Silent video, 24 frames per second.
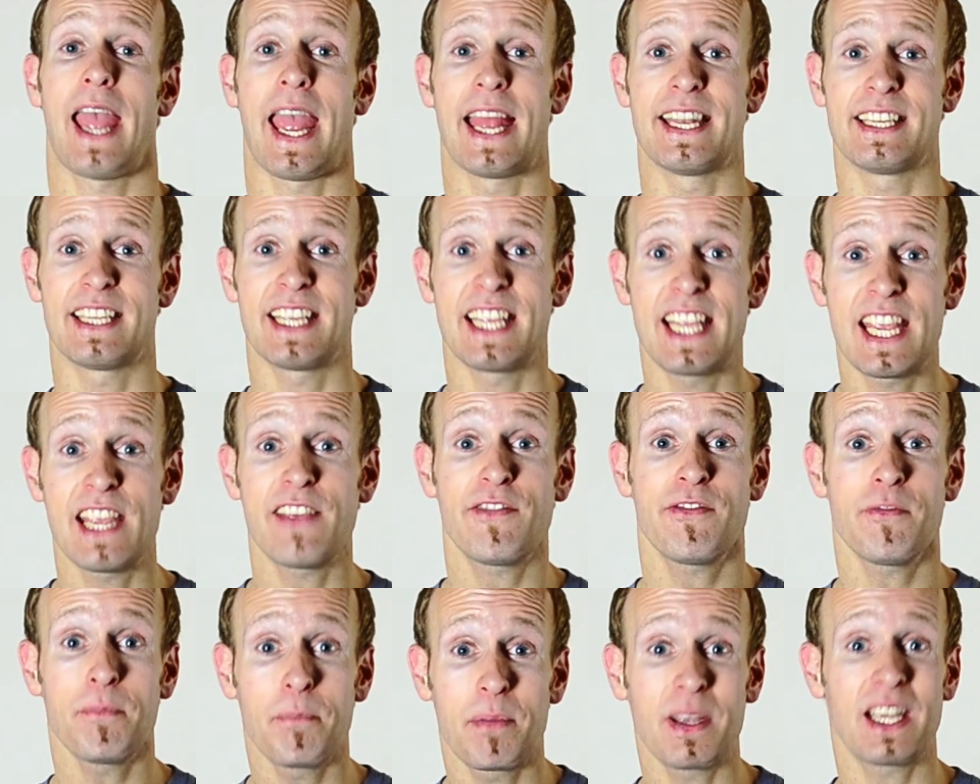And
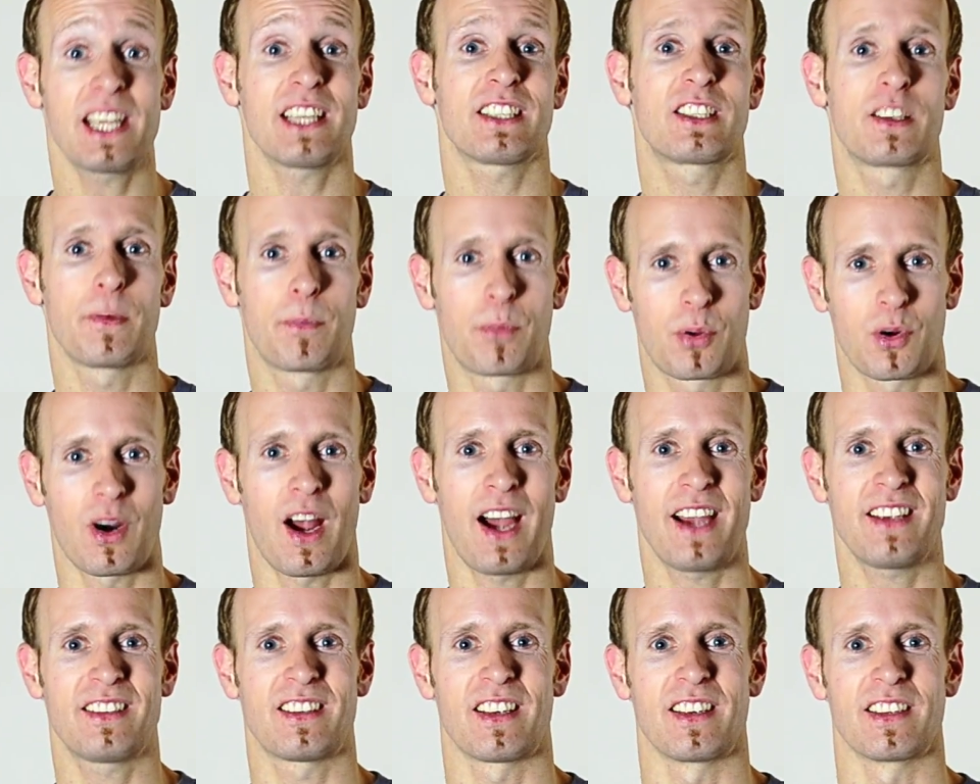even bigger
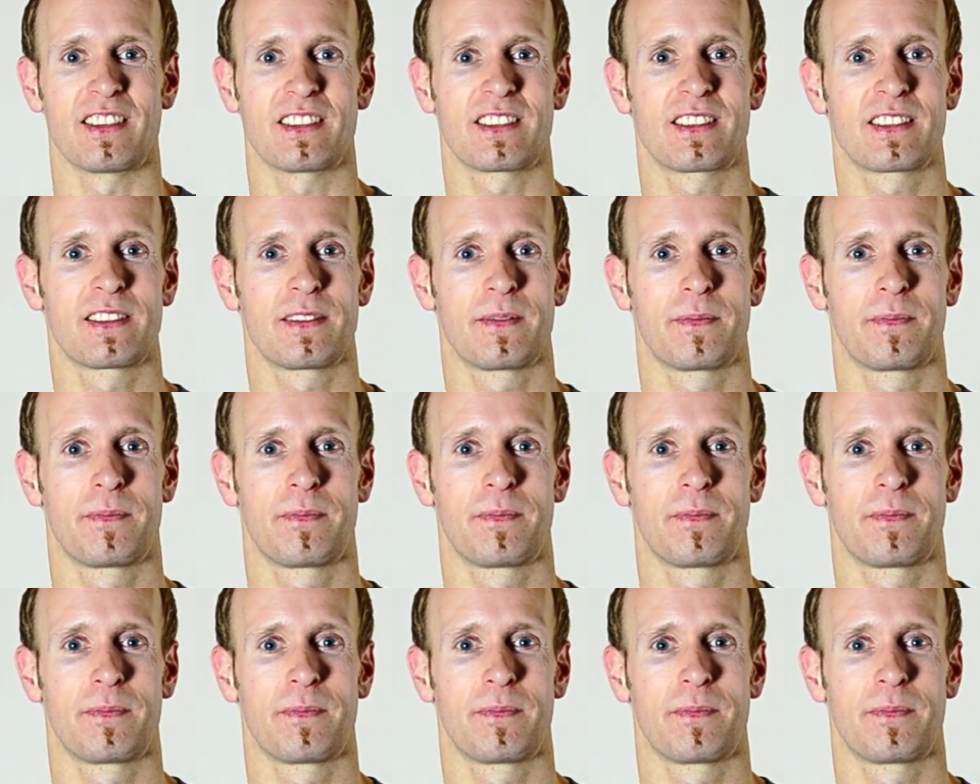surprises.